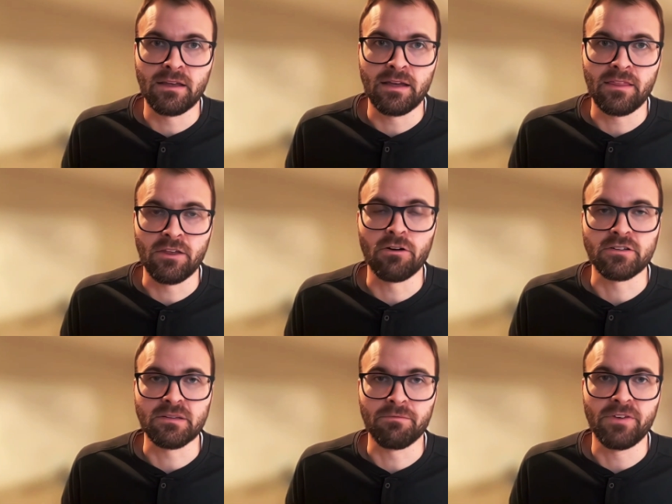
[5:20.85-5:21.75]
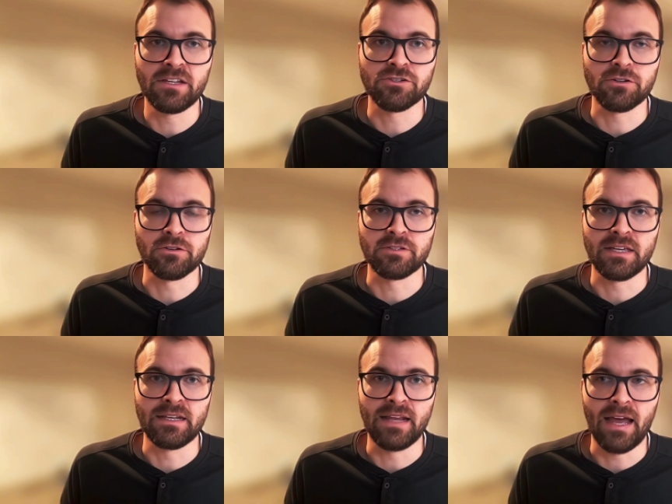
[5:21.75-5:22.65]
there are some features
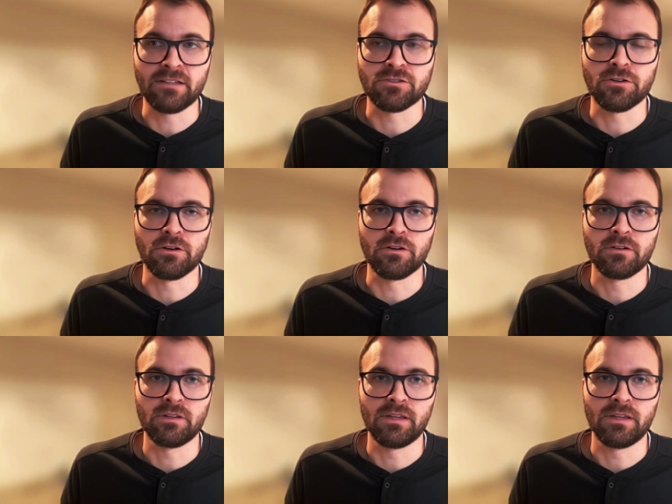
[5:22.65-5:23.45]
in Dagster,